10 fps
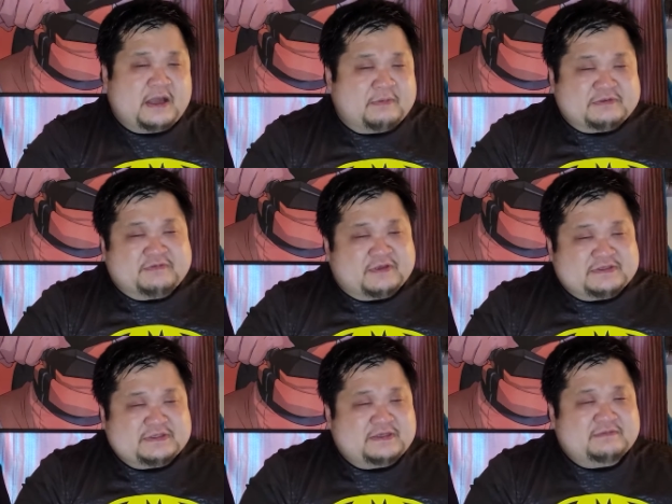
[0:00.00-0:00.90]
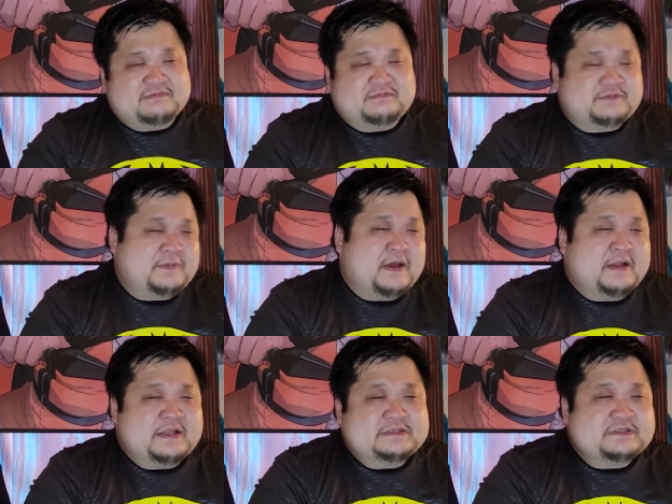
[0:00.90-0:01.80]
I almost fell asleep, to be
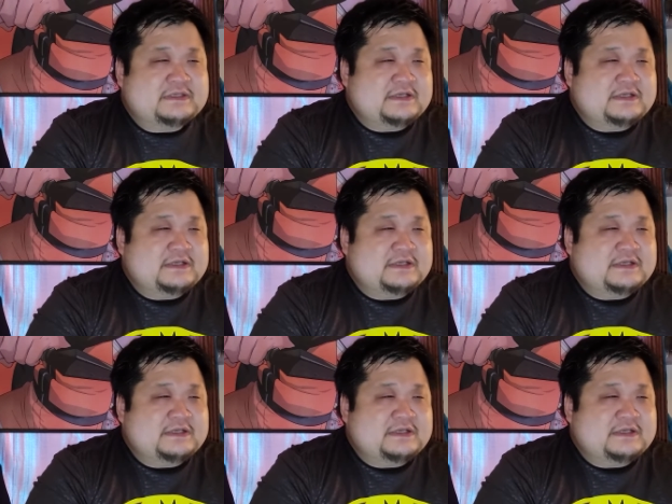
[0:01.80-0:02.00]
honest.